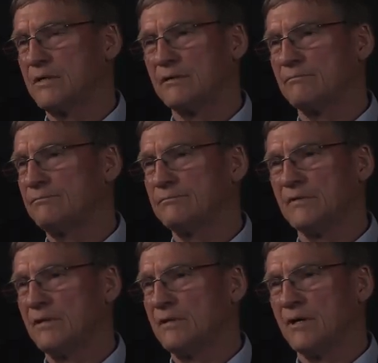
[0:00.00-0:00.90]
And
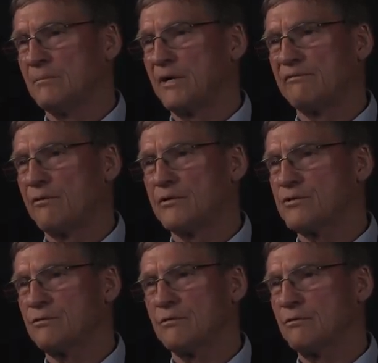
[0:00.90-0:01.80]
on my
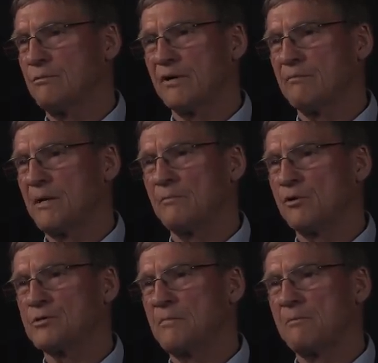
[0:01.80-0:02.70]
first tour, one of my
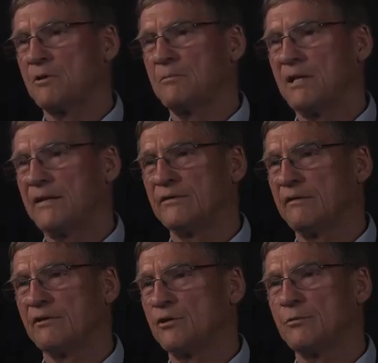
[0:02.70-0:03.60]
most memorable had
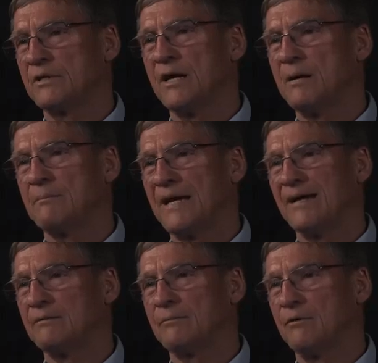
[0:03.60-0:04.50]
nothing to do with
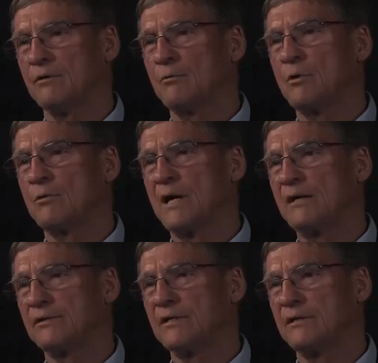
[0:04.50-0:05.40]
combat, although we were
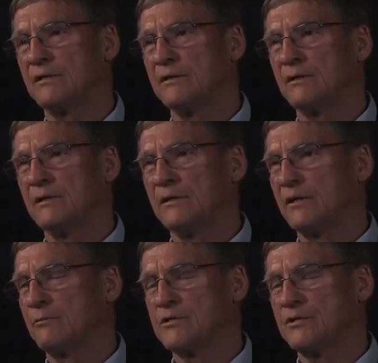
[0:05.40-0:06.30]
out in, I
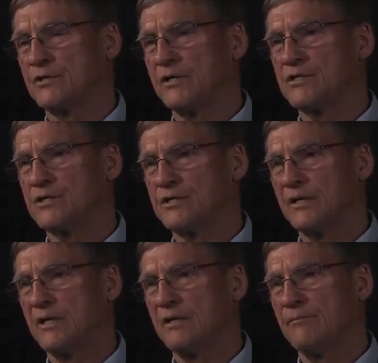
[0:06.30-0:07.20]
think it was in Junction
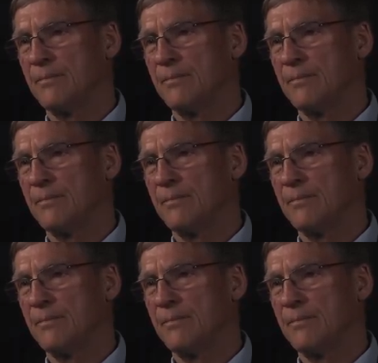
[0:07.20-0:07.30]
City.